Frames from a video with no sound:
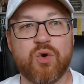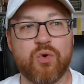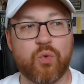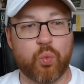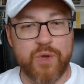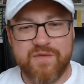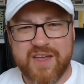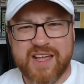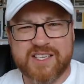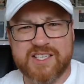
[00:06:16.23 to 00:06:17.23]
we've
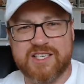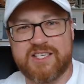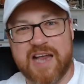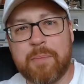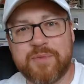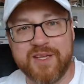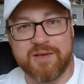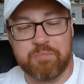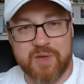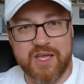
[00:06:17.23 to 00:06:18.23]

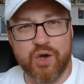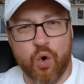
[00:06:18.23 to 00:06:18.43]
accepted being